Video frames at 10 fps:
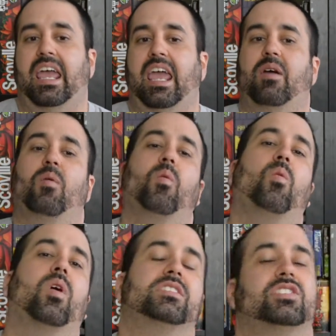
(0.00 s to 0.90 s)

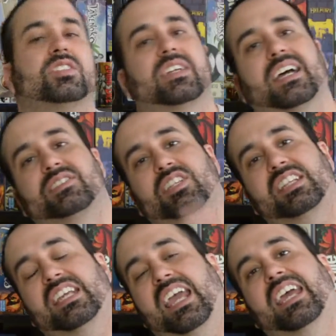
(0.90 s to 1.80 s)
And once you got to
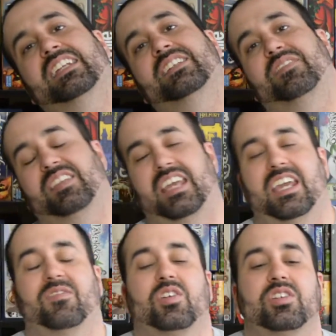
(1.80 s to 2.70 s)
the end of the
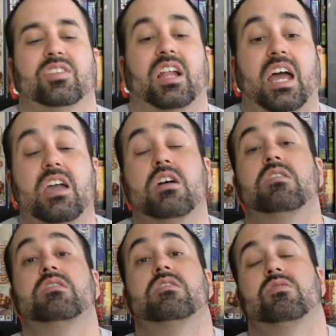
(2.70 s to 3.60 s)
game where you're like,
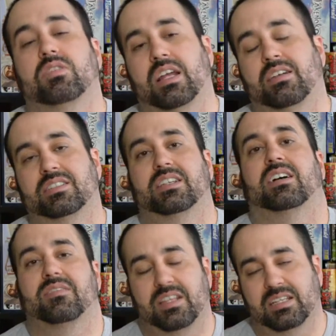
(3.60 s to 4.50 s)
oh, now I see
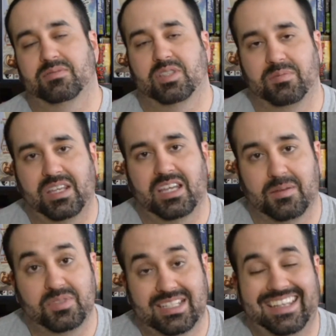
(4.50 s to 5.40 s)
how everything
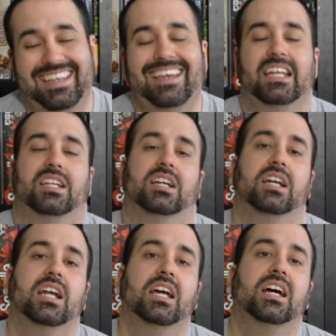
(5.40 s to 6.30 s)
comes
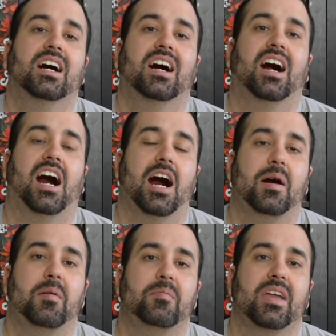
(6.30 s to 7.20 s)
together,
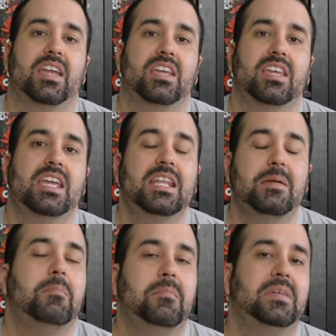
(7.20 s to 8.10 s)
um, it
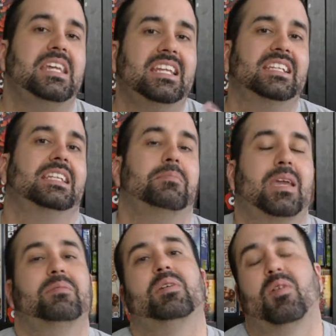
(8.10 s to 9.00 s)
immediately
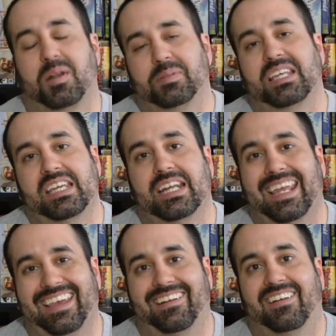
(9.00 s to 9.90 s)
made me want to play it
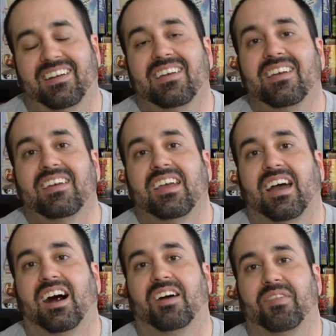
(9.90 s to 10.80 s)
again.
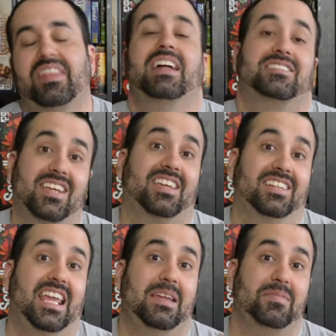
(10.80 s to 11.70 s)
Um, and that
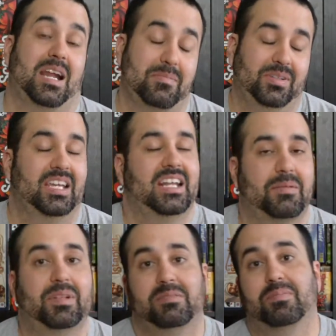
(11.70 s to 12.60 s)
second game that I played,
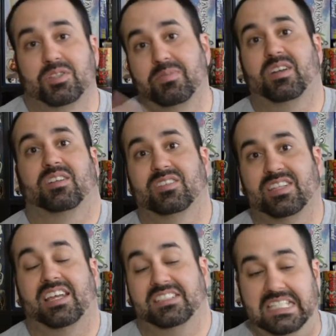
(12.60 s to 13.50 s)
I played much better because
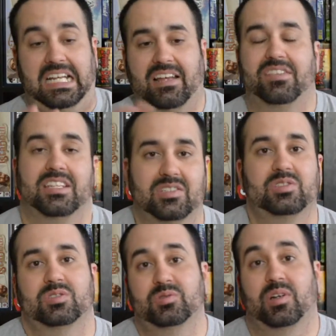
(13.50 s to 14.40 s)
I had seen how
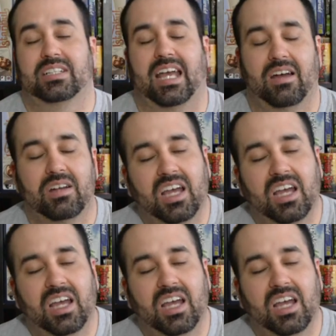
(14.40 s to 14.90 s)
things worked out.